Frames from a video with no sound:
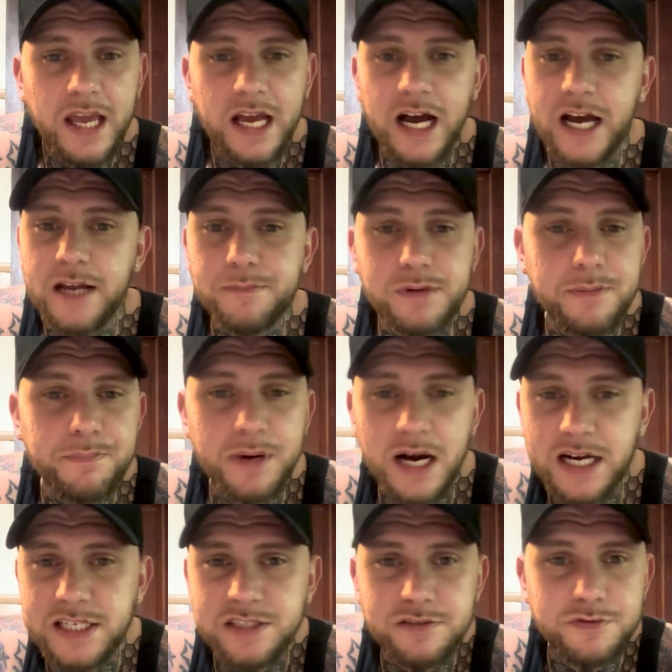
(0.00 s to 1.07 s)
I had been
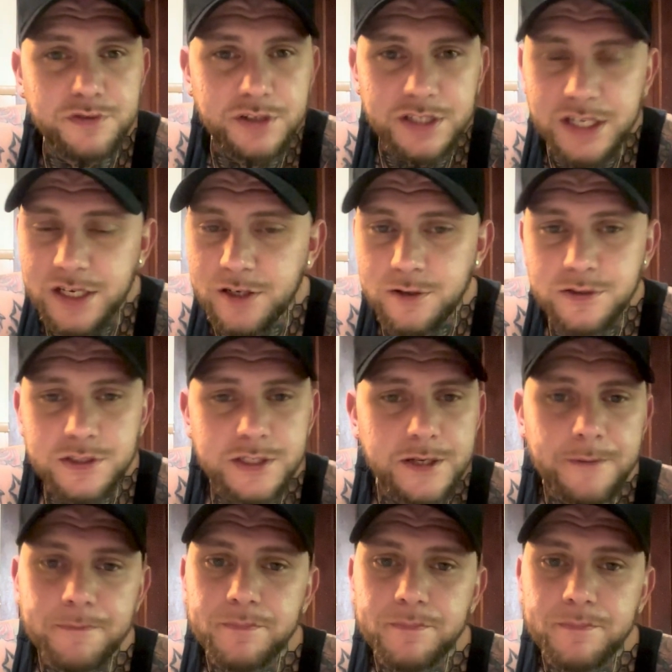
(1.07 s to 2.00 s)
boxing for years,